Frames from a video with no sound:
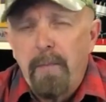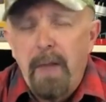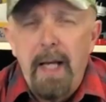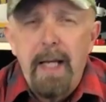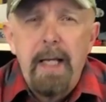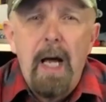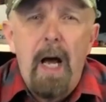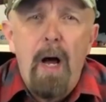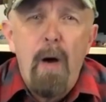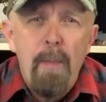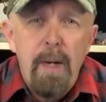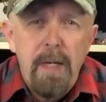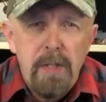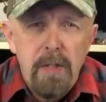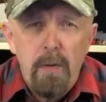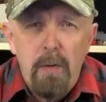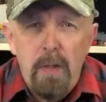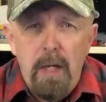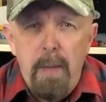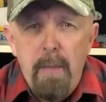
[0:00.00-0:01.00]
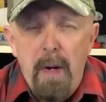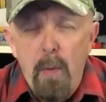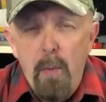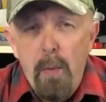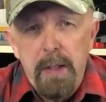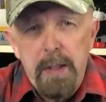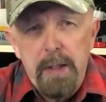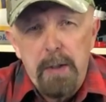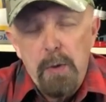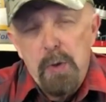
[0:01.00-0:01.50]
and how much am I
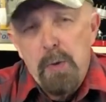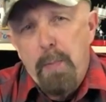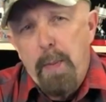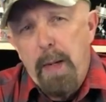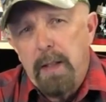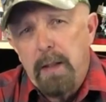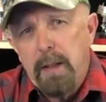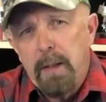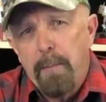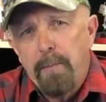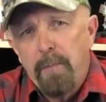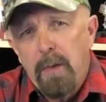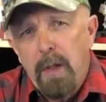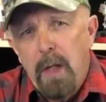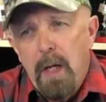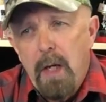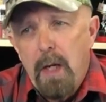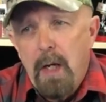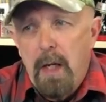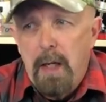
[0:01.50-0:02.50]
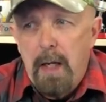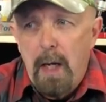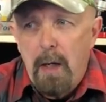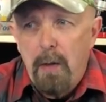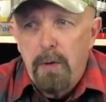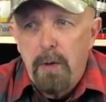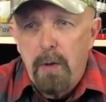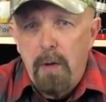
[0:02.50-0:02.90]
willing to spend? Now